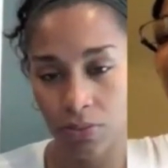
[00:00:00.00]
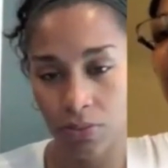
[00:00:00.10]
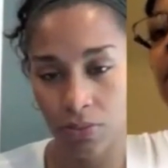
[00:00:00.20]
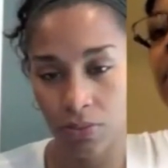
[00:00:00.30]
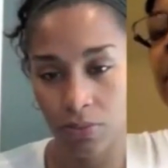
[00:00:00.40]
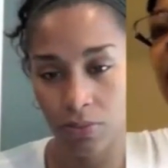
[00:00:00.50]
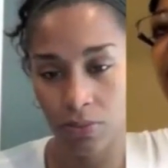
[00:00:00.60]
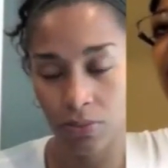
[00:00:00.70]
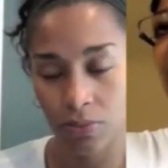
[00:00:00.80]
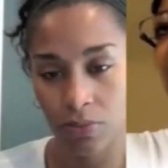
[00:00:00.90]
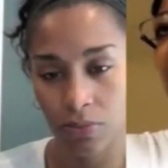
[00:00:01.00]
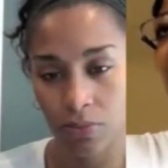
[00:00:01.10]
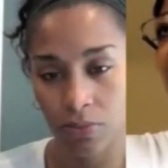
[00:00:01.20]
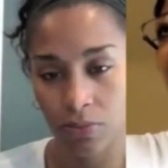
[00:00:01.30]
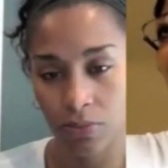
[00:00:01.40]

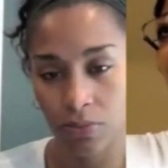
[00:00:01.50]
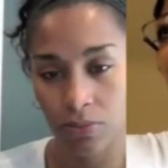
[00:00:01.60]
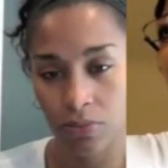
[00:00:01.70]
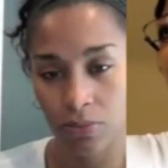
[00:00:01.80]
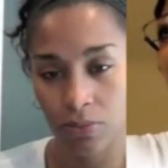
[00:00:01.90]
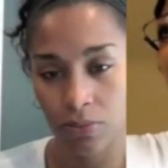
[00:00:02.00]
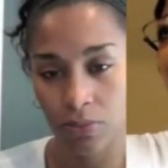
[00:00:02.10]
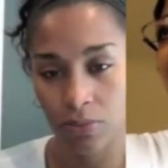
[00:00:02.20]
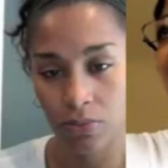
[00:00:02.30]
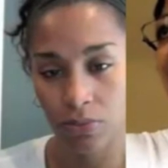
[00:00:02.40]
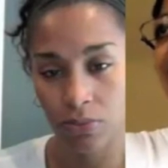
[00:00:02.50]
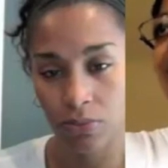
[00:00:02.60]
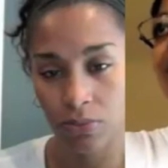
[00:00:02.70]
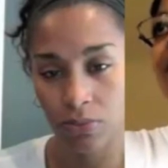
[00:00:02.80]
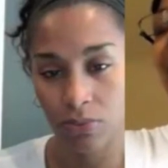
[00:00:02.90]

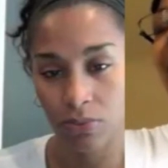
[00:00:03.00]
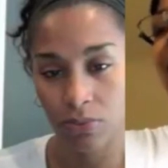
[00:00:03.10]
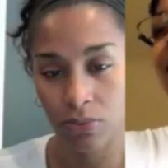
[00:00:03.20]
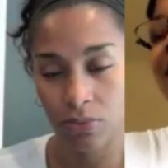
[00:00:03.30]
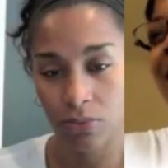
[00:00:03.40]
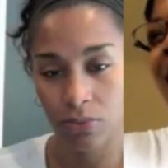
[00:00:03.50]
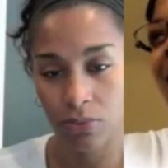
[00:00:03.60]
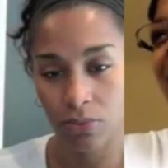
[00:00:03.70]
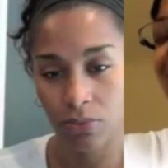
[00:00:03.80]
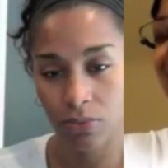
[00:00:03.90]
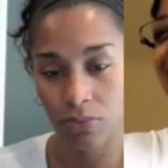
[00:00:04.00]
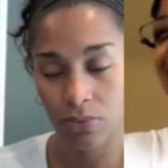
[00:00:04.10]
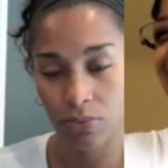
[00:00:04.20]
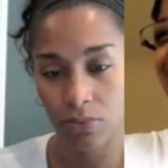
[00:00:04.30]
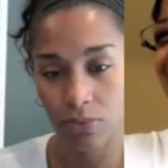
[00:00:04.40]

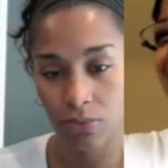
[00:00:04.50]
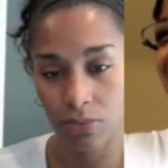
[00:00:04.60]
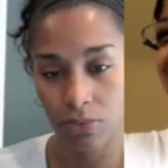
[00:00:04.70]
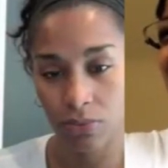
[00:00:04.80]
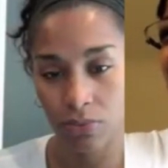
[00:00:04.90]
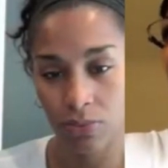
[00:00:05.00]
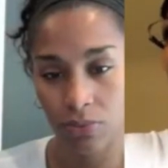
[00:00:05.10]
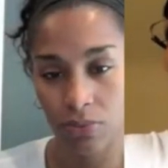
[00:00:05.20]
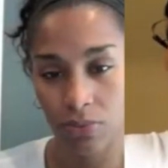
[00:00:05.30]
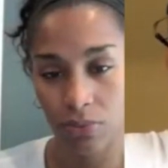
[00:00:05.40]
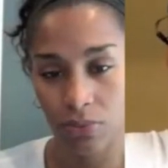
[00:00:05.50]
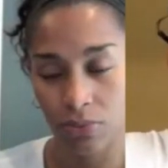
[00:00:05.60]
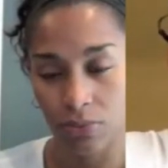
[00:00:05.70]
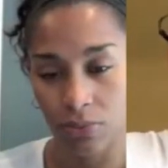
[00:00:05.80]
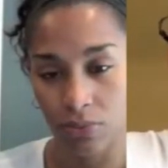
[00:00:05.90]

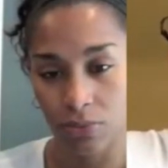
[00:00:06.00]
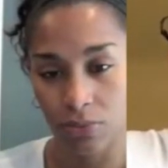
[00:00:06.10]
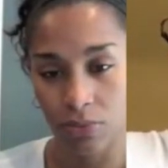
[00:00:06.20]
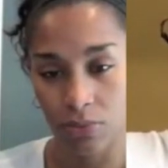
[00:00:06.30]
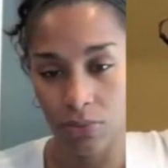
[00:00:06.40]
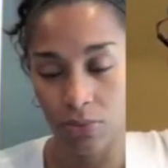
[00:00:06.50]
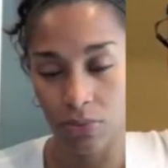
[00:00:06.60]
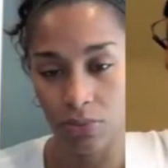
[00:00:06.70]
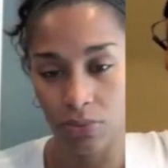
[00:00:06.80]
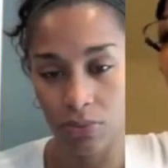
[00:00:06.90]
[no speech]